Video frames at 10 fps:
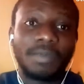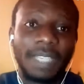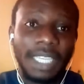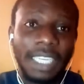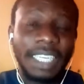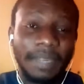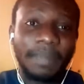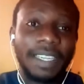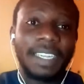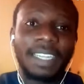to be
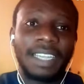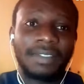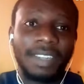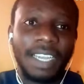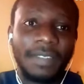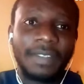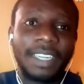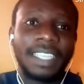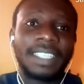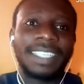independent as regards
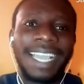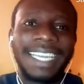finances.